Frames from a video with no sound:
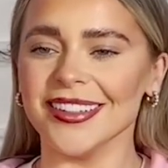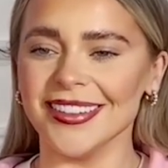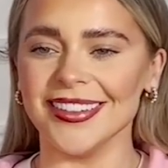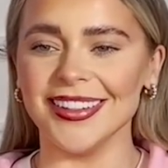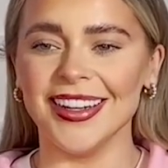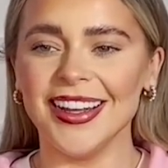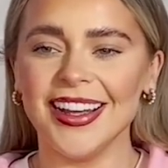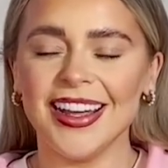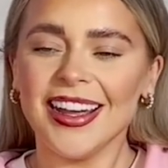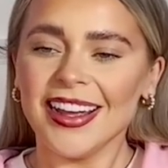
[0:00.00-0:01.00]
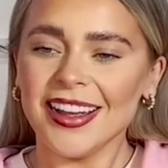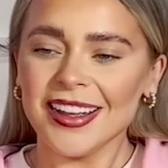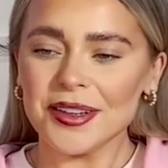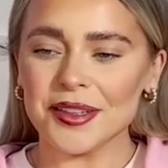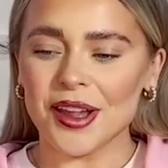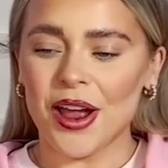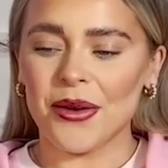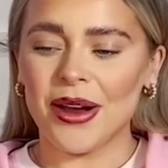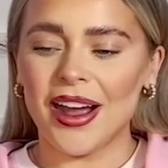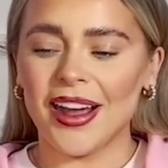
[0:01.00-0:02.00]
Oh!
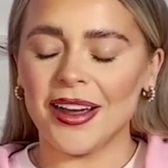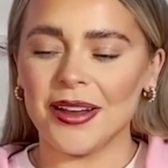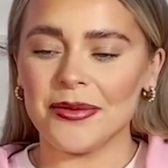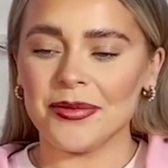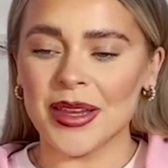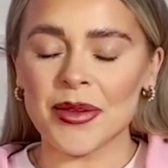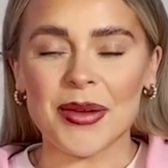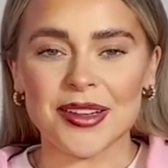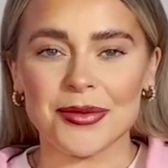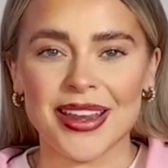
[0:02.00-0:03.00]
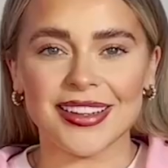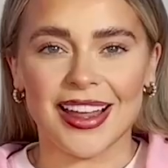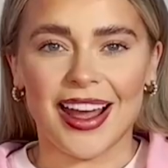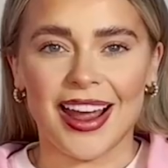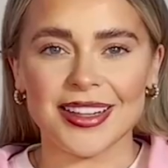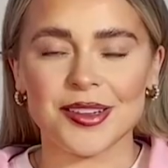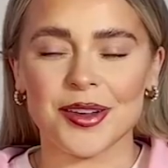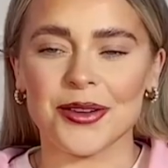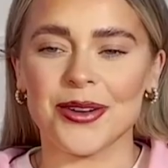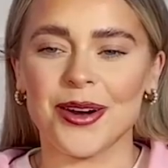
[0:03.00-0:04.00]
So me and my best mate lied
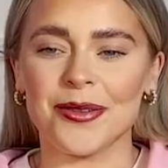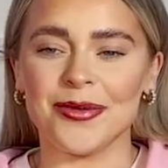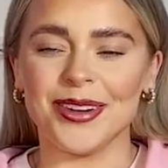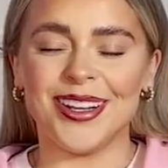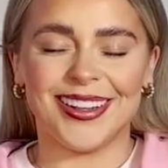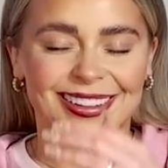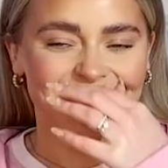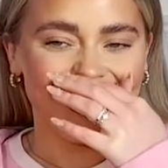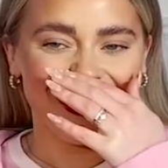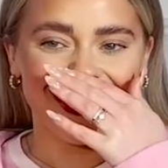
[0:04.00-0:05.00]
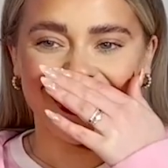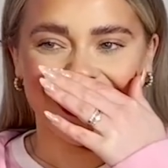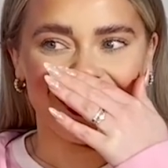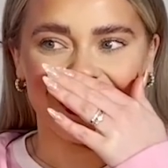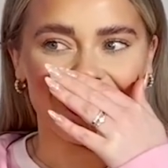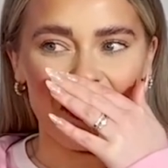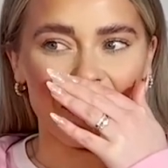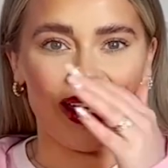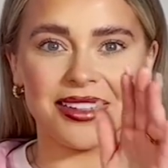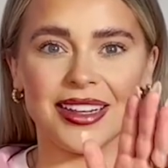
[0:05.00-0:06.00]
to, this is so
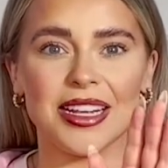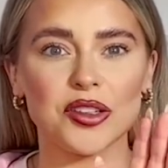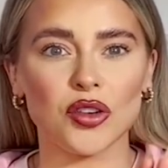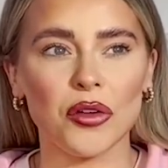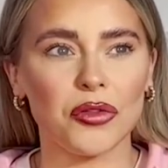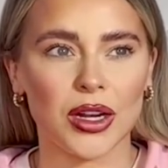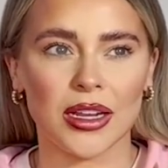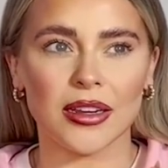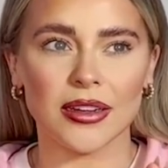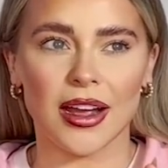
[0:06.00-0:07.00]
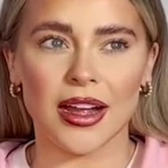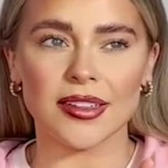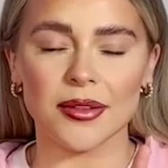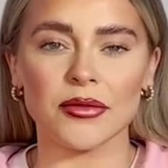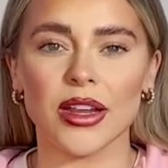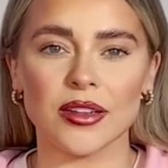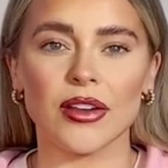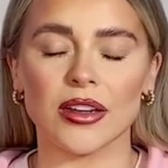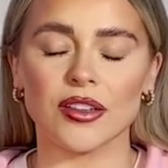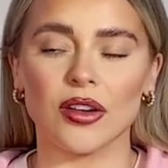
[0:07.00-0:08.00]
bad. It's not funny, guys. It's
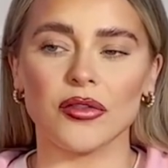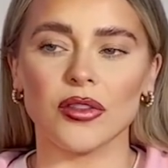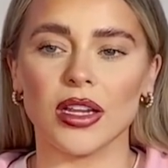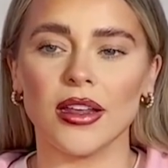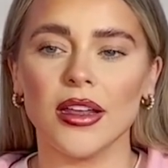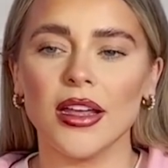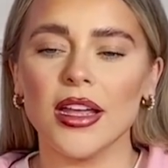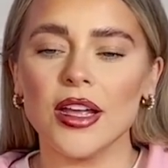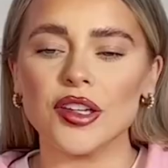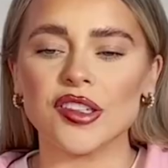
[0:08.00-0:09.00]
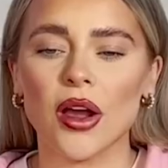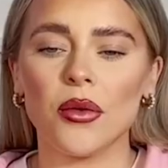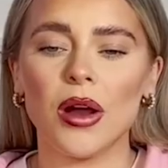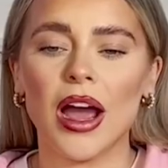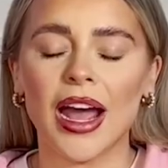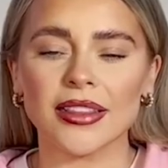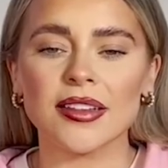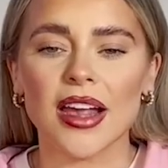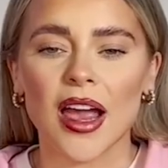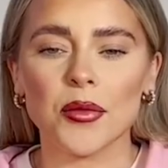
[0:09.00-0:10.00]
actually not funny. So at the
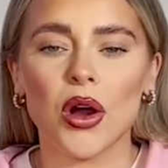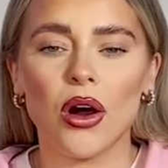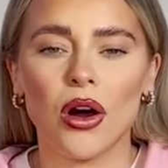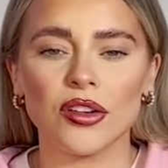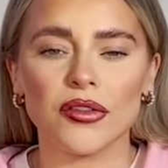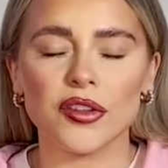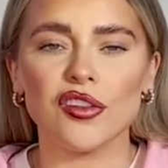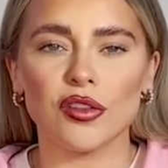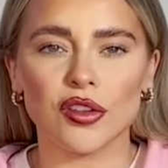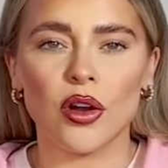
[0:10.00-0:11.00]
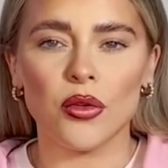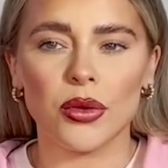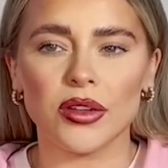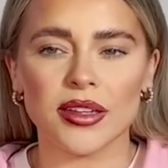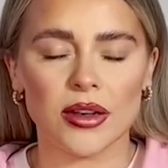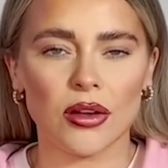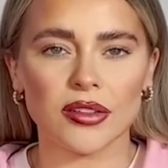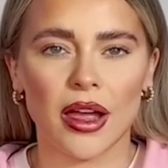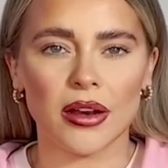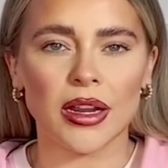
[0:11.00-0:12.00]
time, Cardiff had just opened in
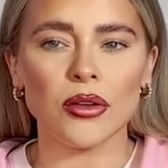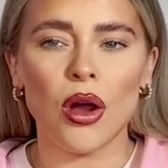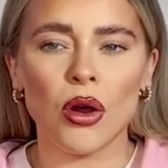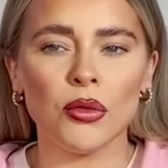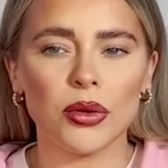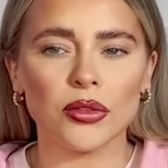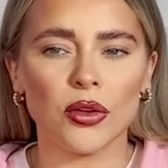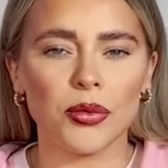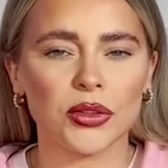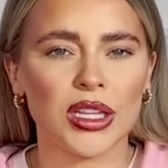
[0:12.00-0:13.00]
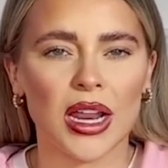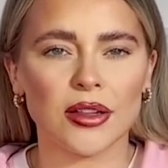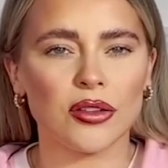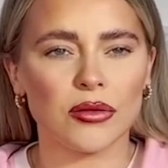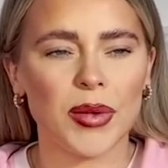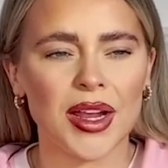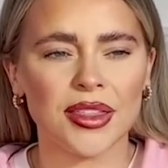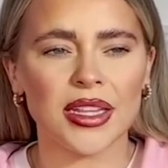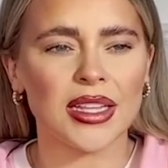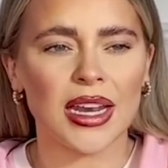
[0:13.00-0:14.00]
lockdown. Like not opened up, but I
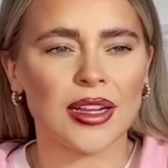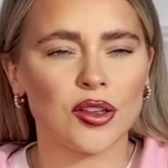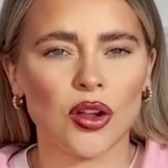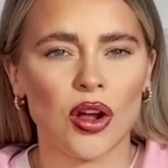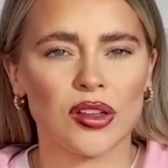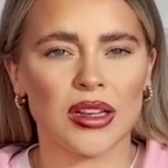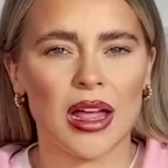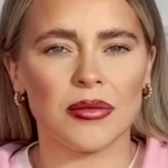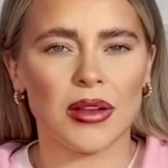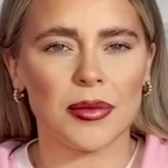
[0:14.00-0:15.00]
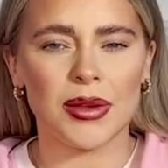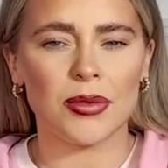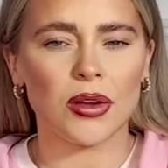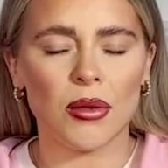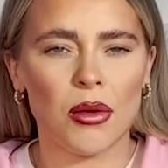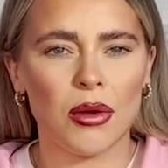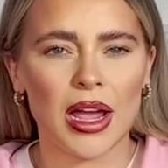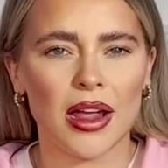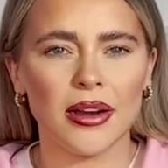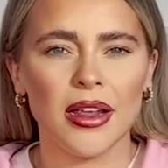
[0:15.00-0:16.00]
think they like started letting like people go out
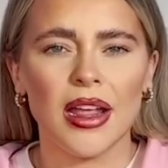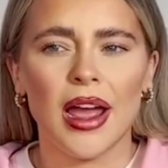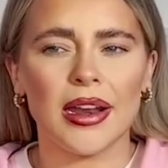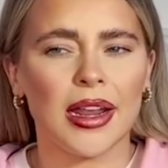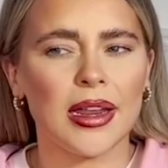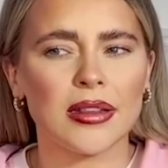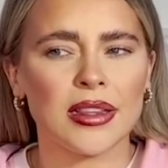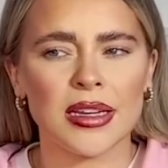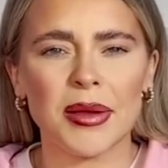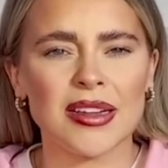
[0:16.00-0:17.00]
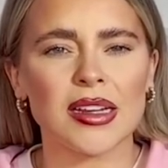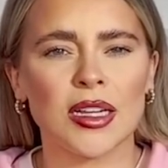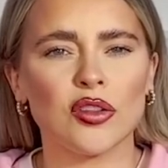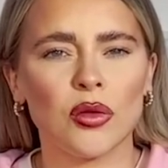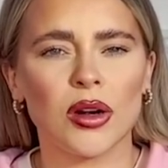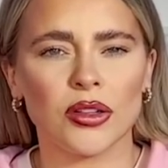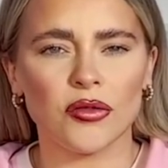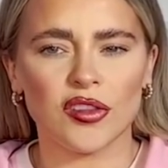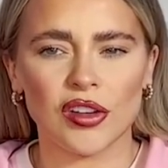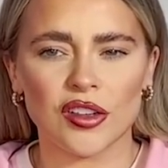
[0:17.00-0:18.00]
again. And like they basically took one of the
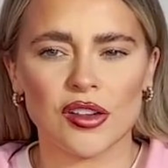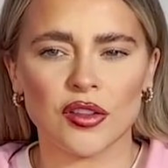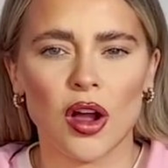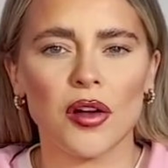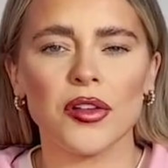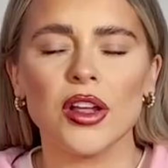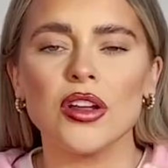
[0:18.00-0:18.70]
restrictions off.